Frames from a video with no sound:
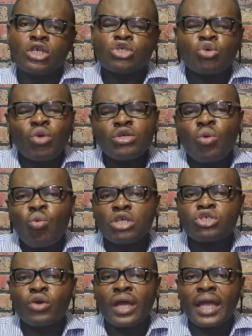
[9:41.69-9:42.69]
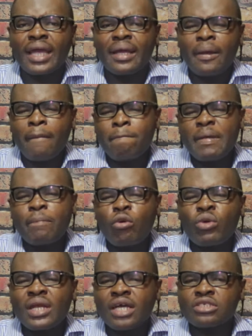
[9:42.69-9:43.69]
So when you wash your hair,
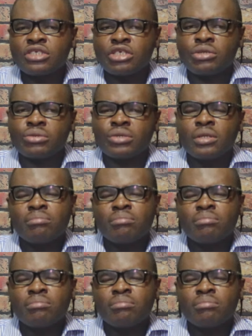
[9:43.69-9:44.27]
people will now see you.